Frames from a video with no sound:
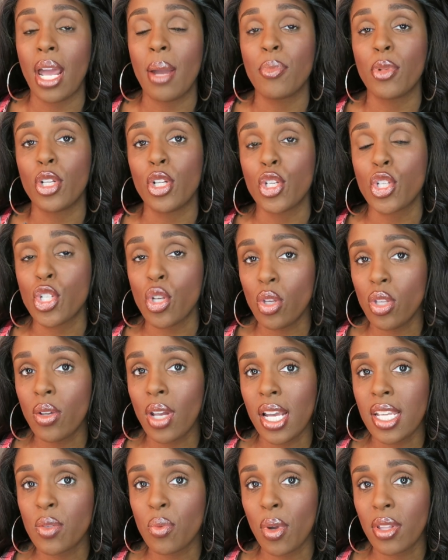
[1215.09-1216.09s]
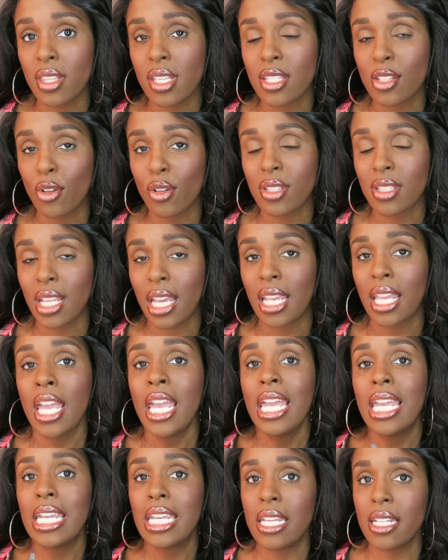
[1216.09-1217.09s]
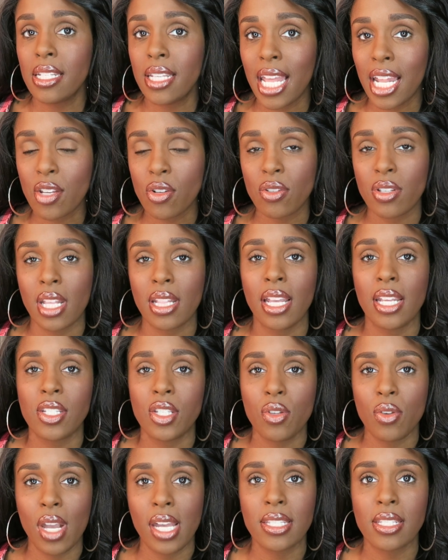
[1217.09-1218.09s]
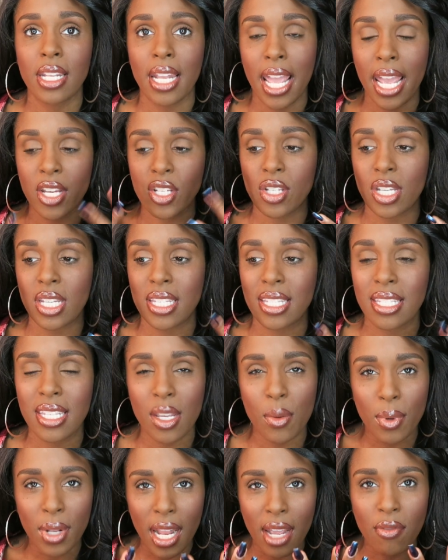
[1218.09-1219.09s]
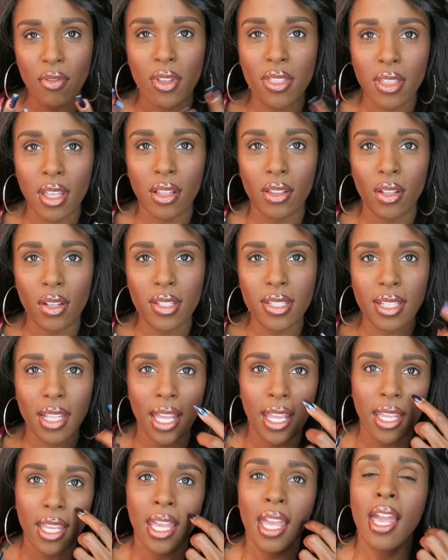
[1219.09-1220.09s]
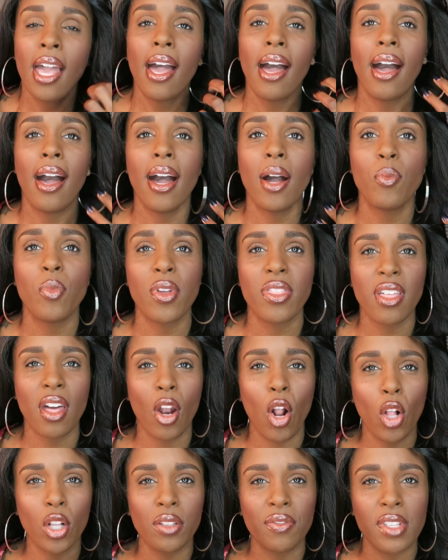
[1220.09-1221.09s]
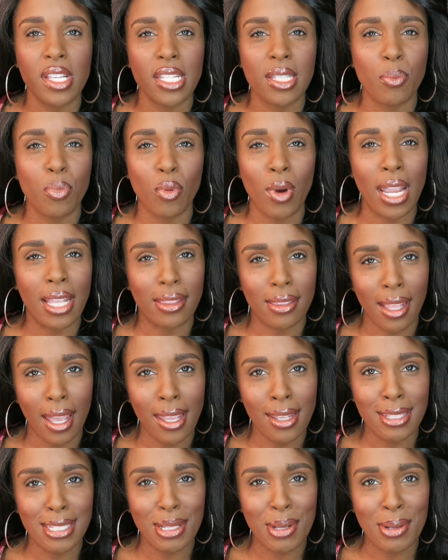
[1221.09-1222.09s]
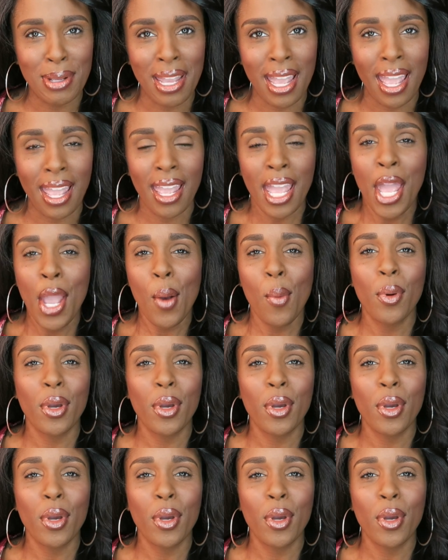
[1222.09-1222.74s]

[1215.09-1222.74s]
I'm gonna show you guys what this looks like in natural daylight so you guys can actually see what everything looks like um, without all of these bright lights, okay?